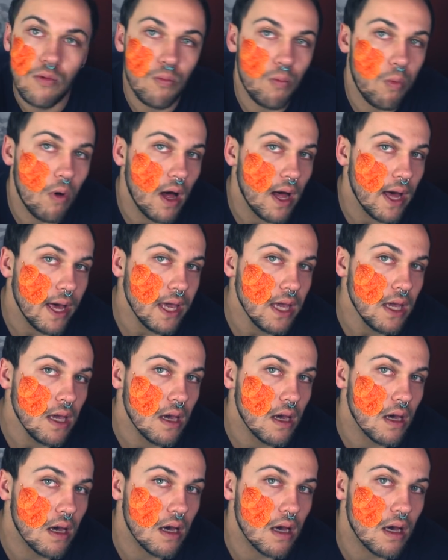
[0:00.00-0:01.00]

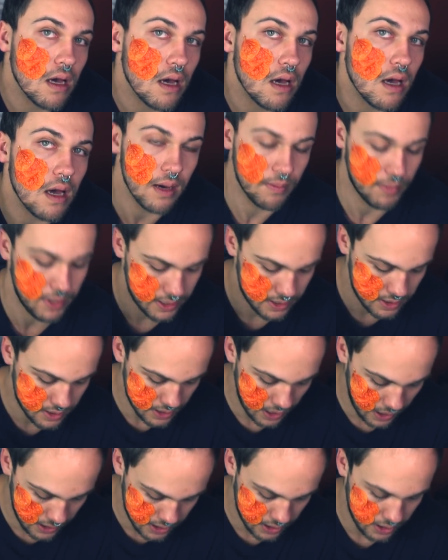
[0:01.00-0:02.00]
Why am I
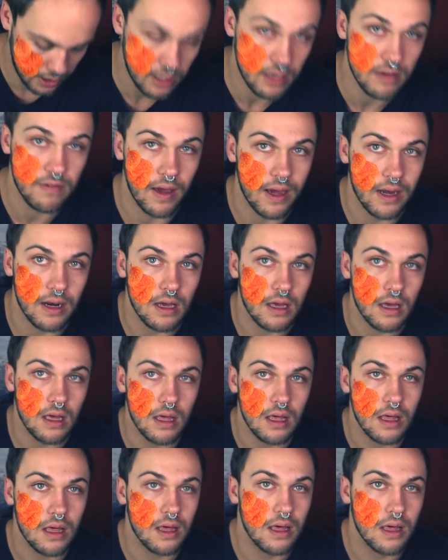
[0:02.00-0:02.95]
such an innovator?